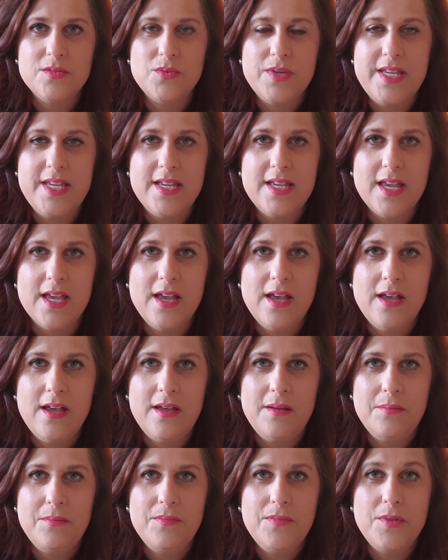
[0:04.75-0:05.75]
week,
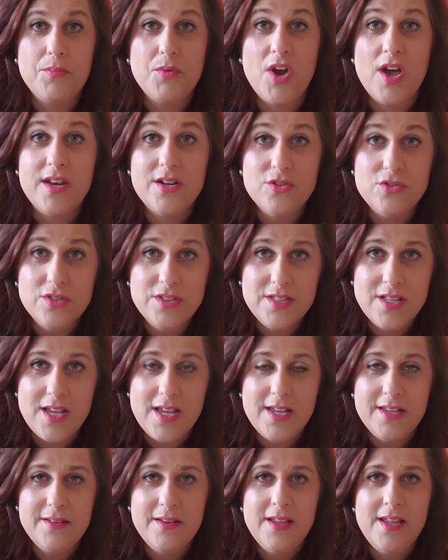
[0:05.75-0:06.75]
um, the prodigal
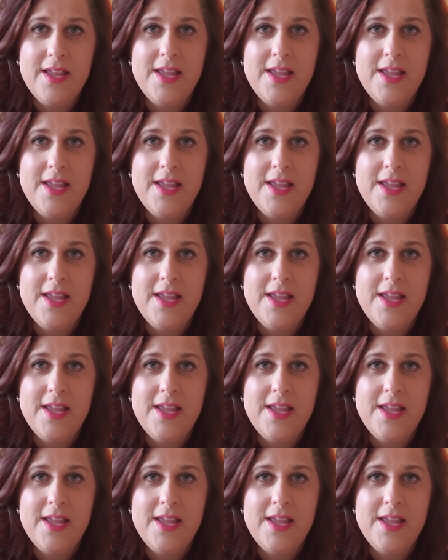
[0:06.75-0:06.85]
son,